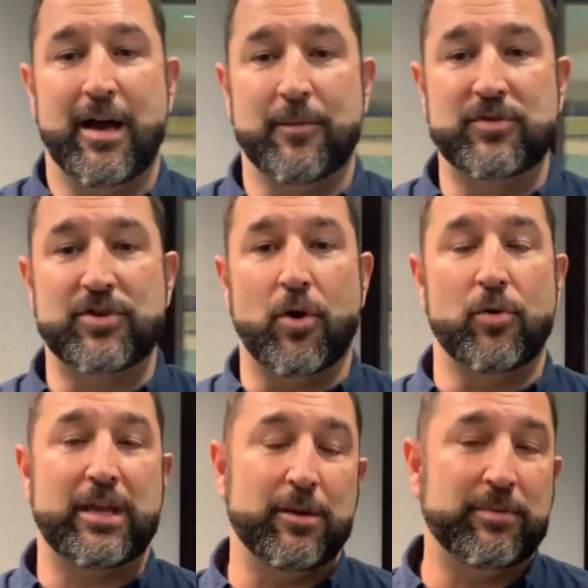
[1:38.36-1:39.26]
So
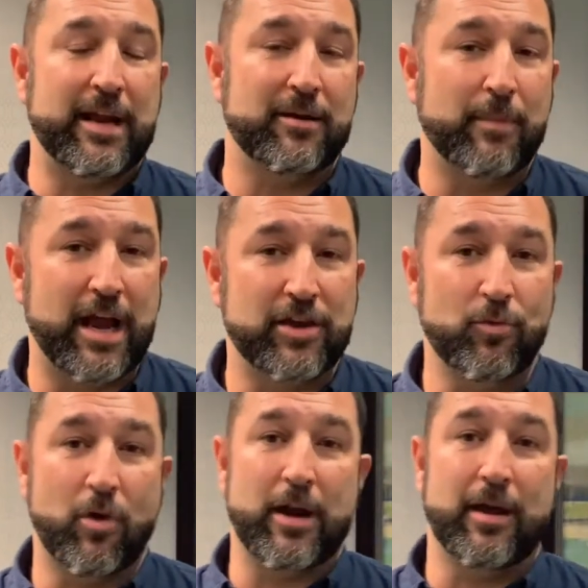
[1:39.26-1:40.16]
keep that in mind. You
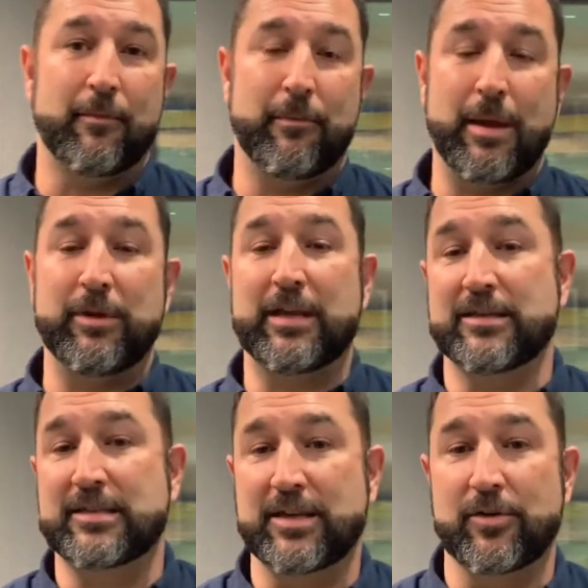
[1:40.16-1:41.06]
want to maybe
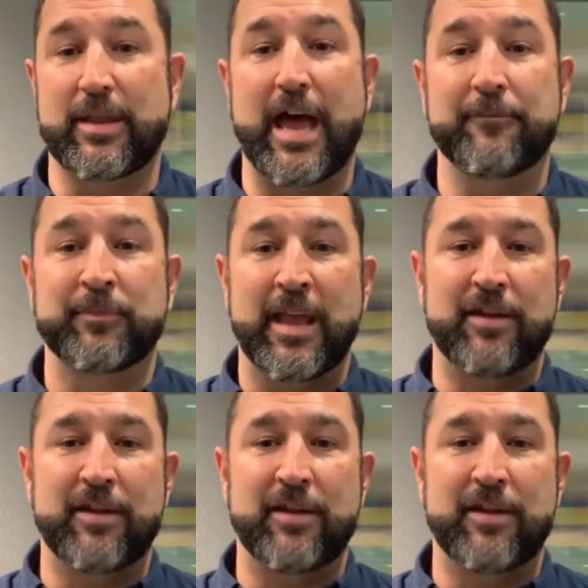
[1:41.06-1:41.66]
consider that.